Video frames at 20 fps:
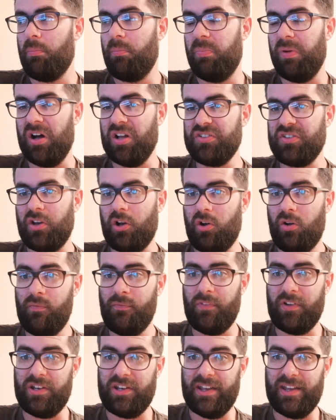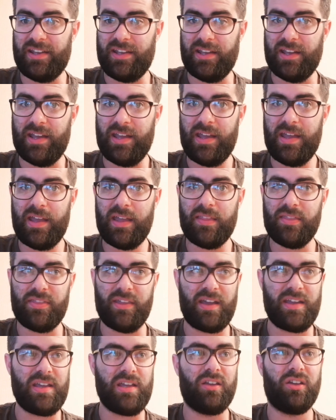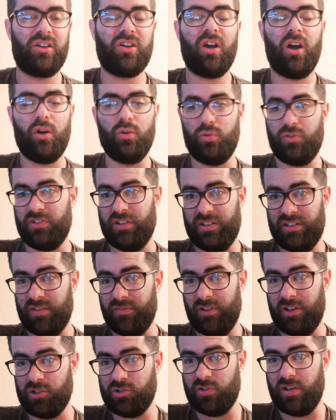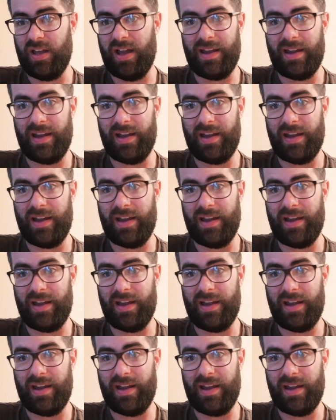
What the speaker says: but on the day, they coasted to victory,